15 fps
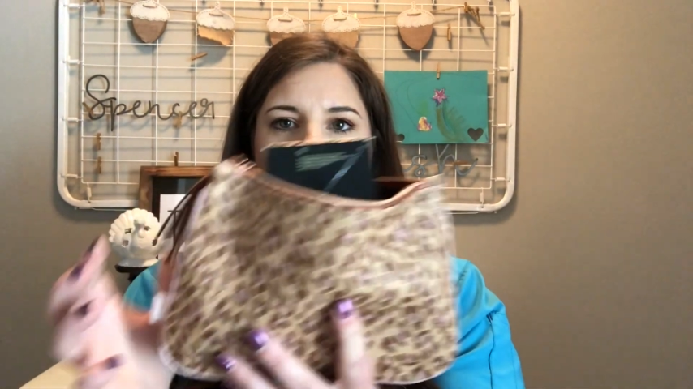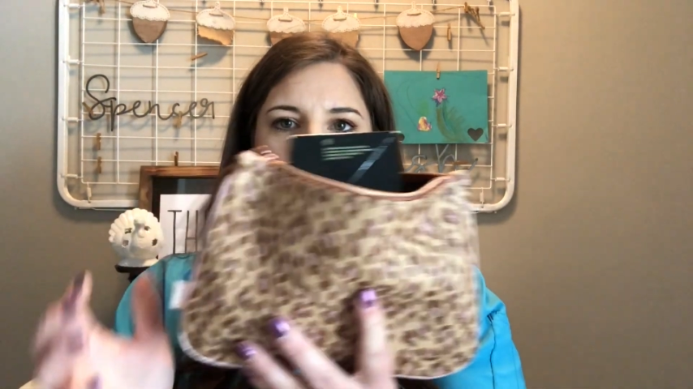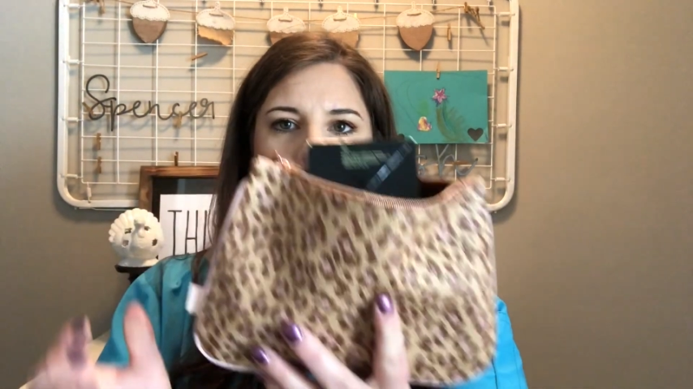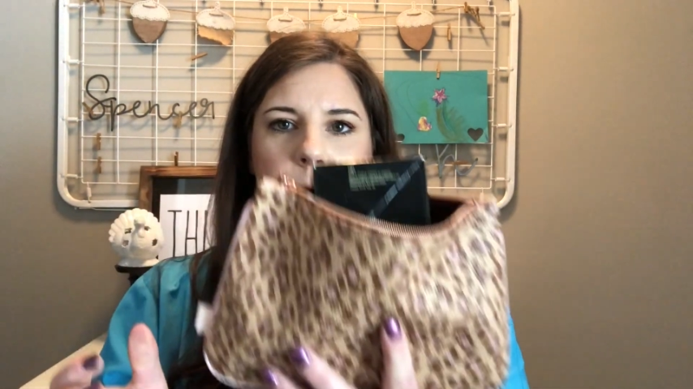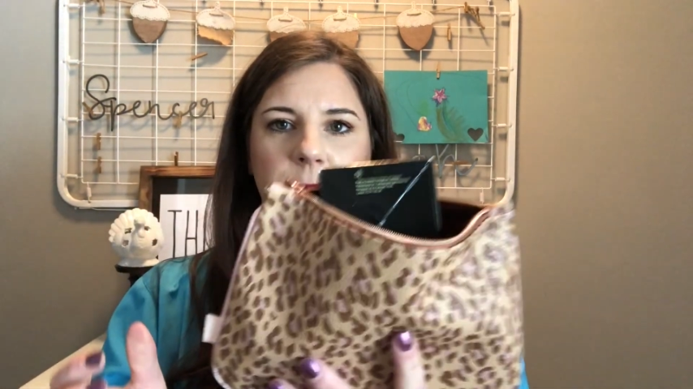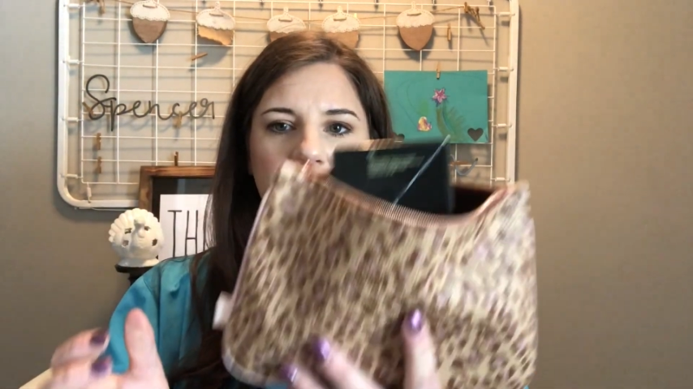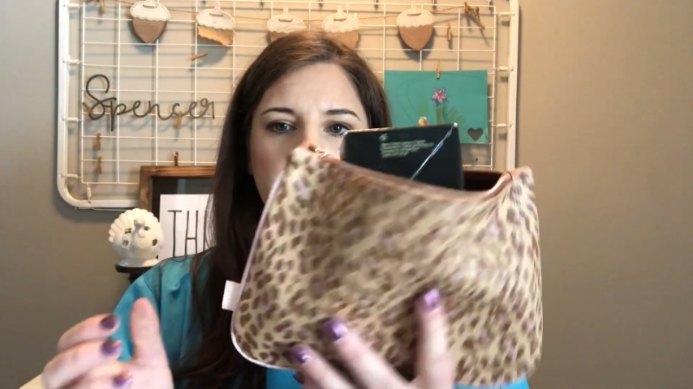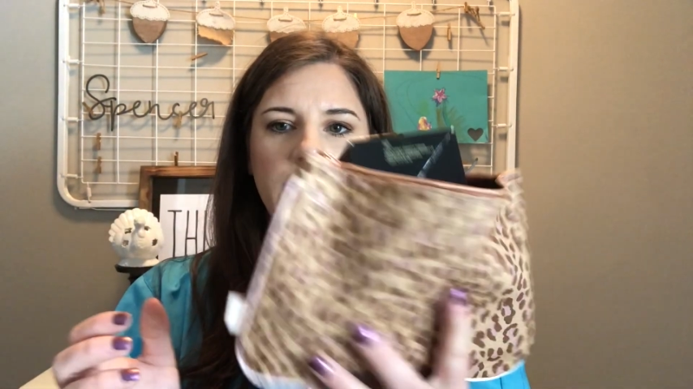
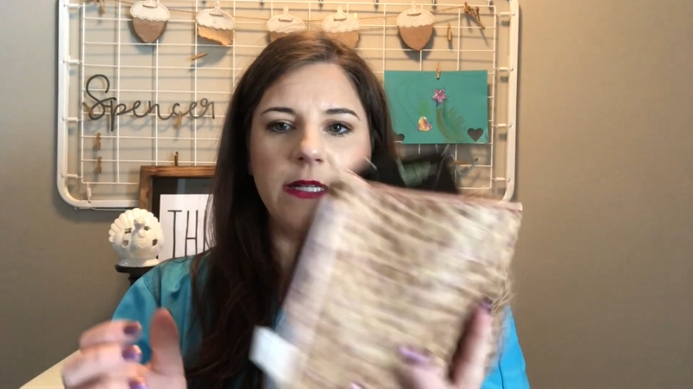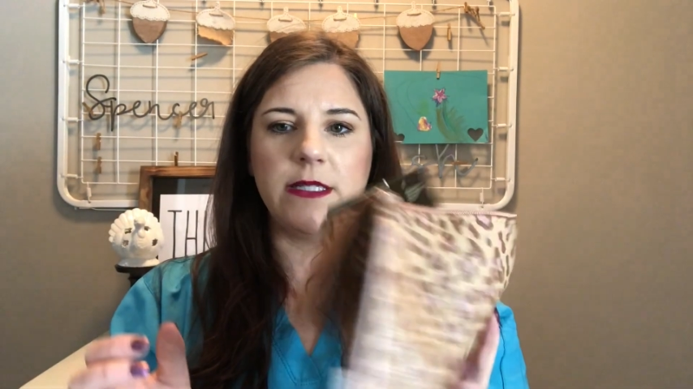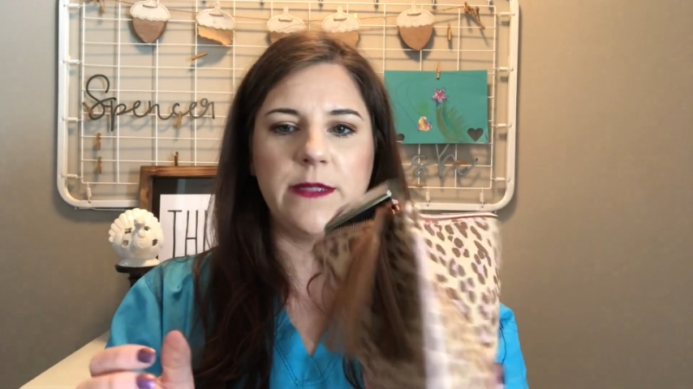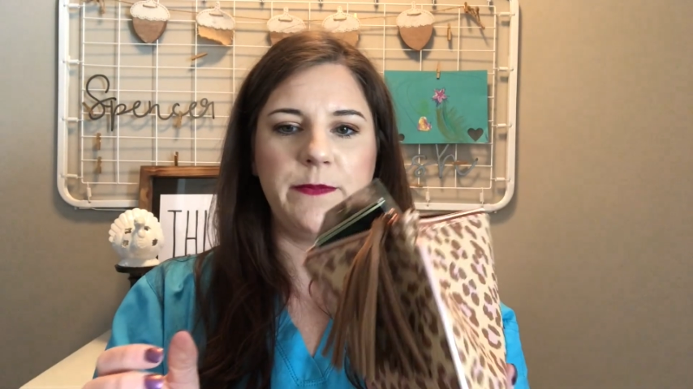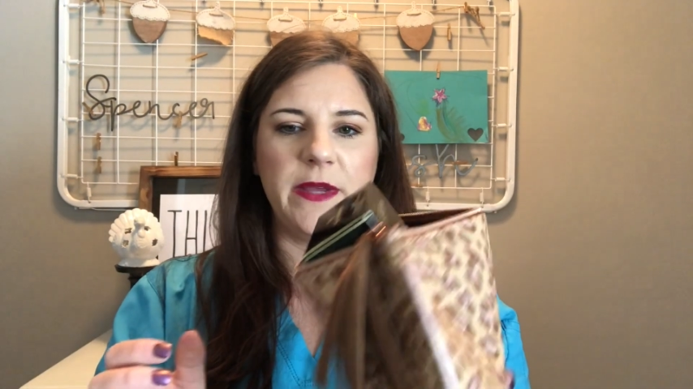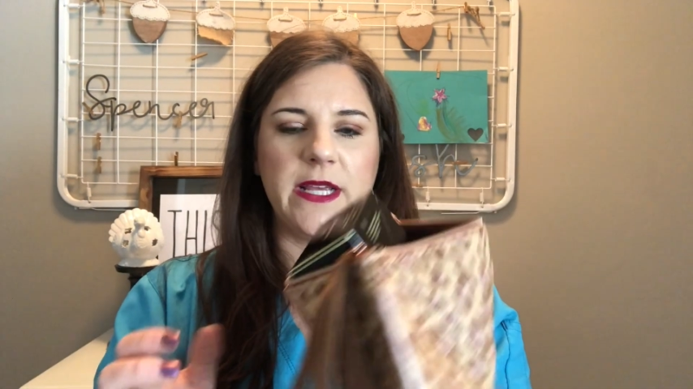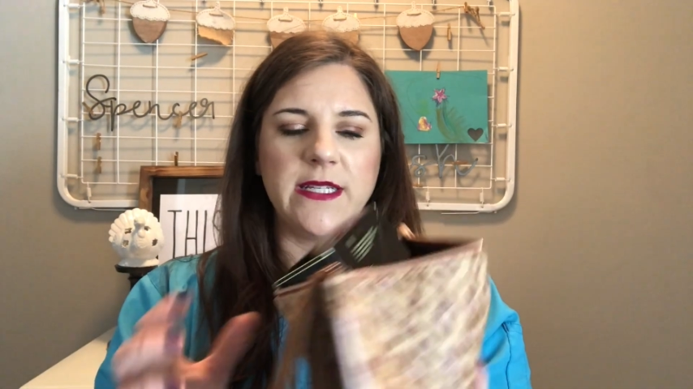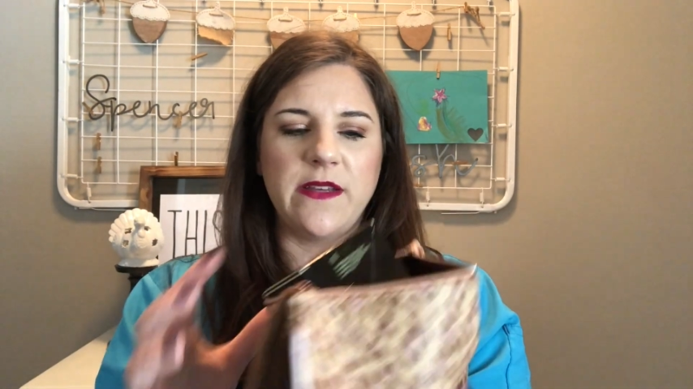But
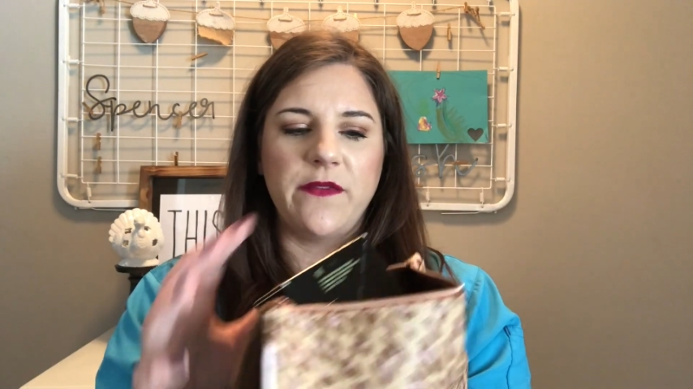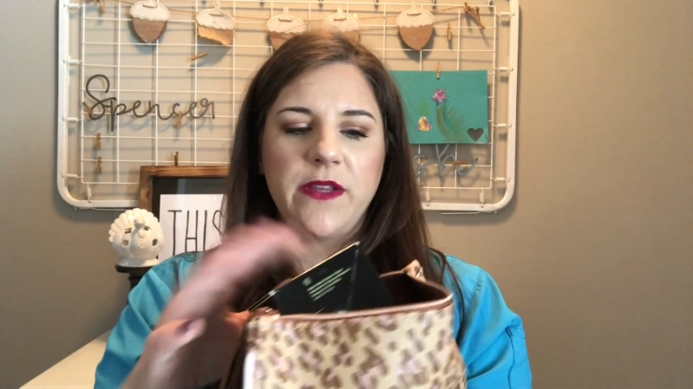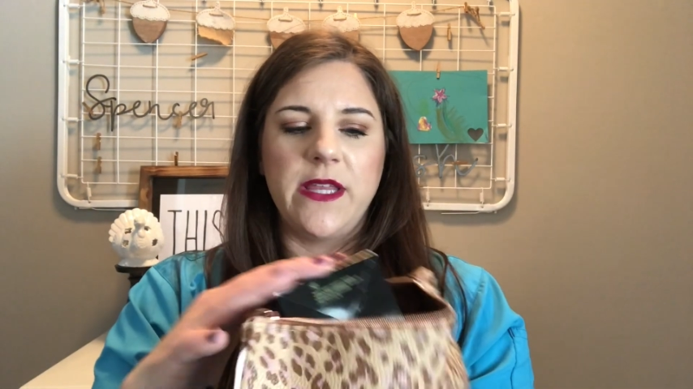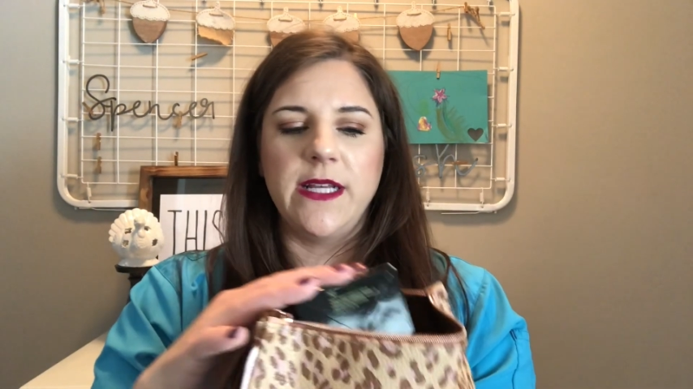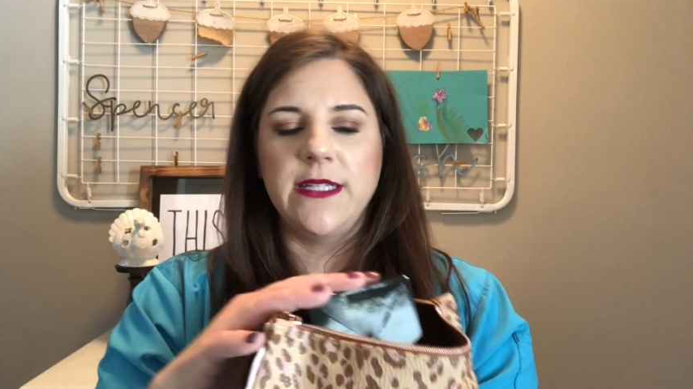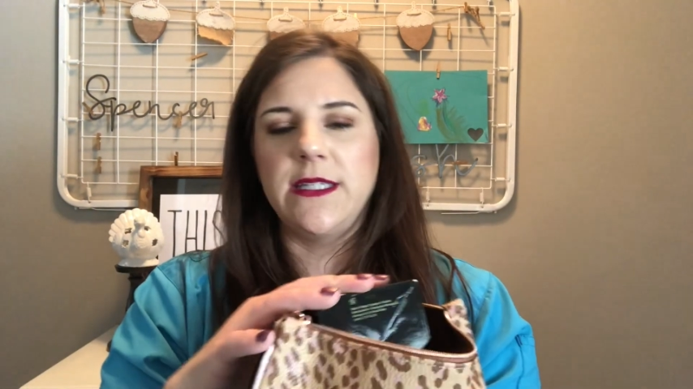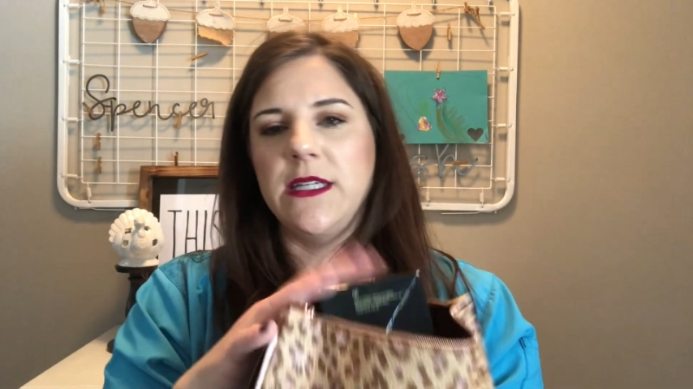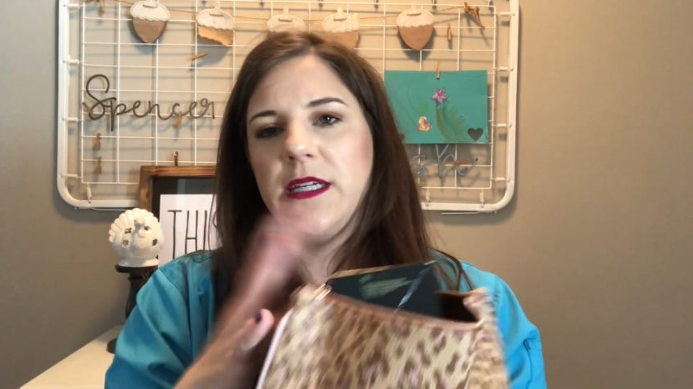because
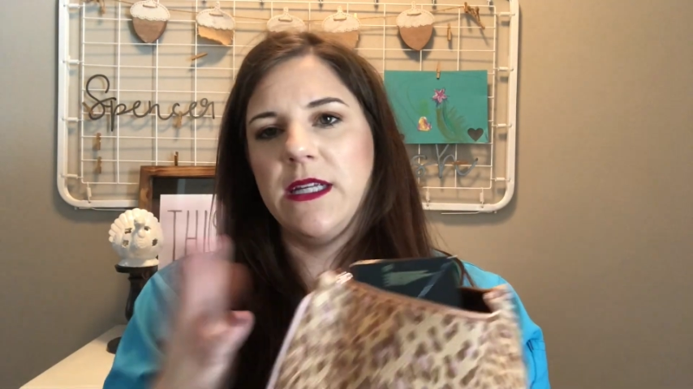everything's still